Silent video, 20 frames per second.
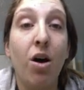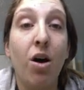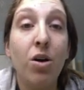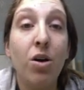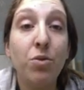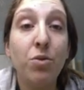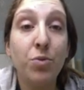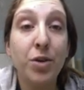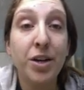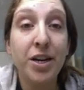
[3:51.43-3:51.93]

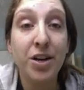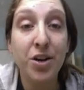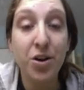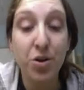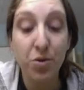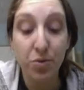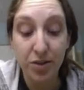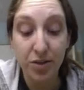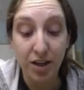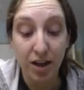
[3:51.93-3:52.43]
already
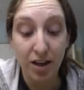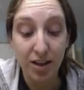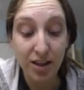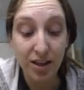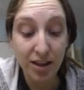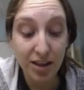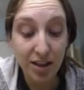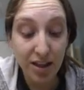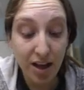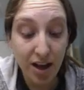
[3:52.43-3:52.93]
knows a
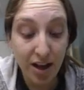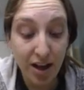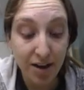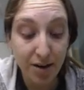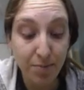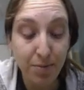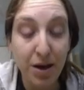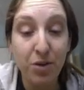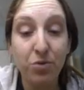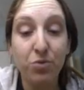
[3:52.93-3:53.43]
lot
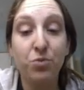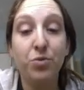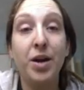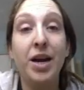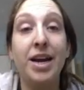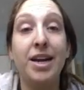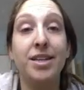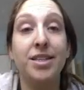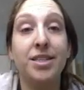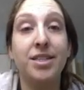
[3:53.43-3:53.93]
about
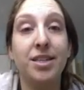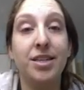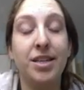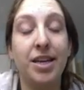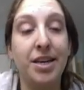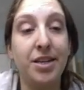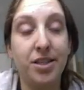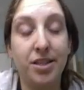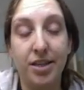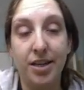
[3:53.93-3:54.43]
race.
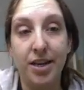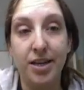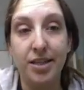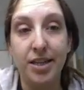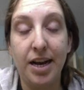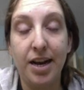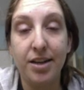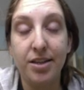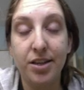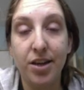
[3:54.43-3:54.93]
He's
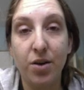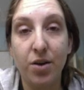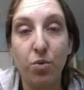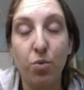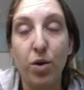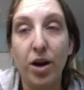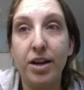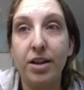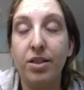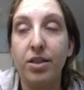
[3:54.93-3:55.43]
asking,
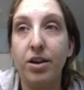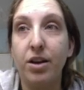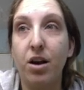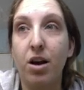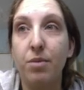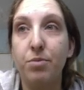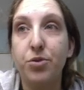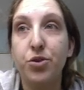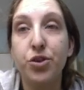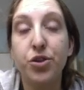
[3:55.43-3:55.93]
why did the
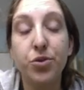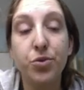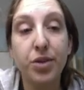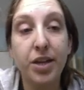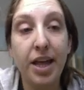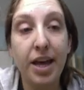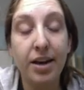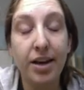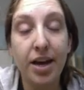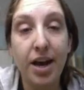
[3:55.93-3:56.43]
cop shoot
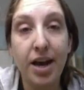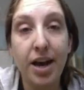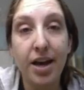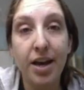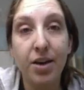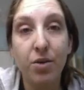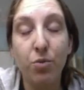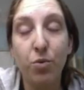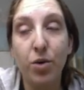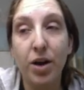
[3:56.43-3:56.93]
that
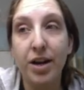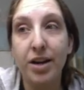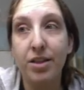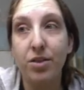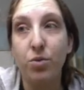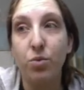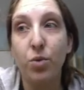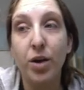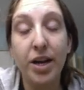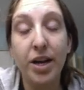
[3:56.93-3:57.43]
guy? Why did
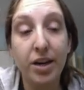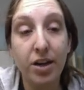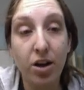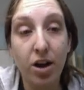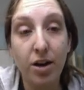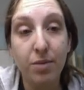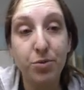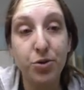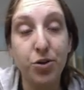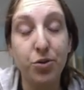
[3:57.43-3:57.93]
the white
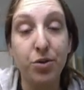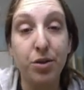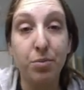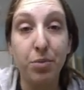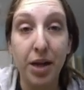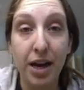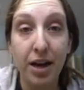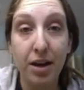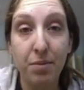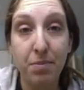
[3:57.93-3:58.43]
cop shoot the
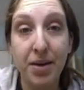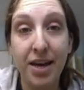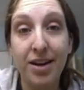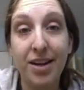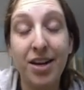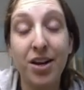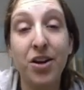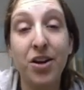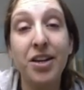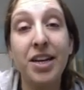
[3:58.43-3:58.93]
Black
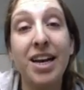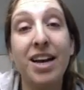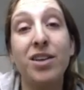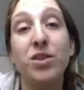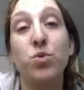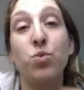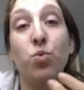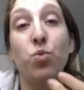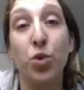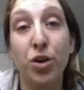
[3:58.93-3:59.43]
man? He already
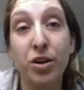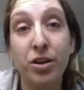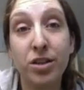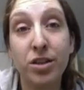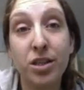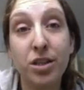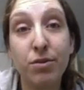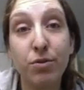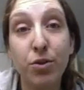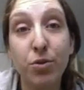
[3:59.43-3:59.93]
has
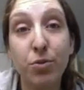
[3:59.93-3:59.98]
words for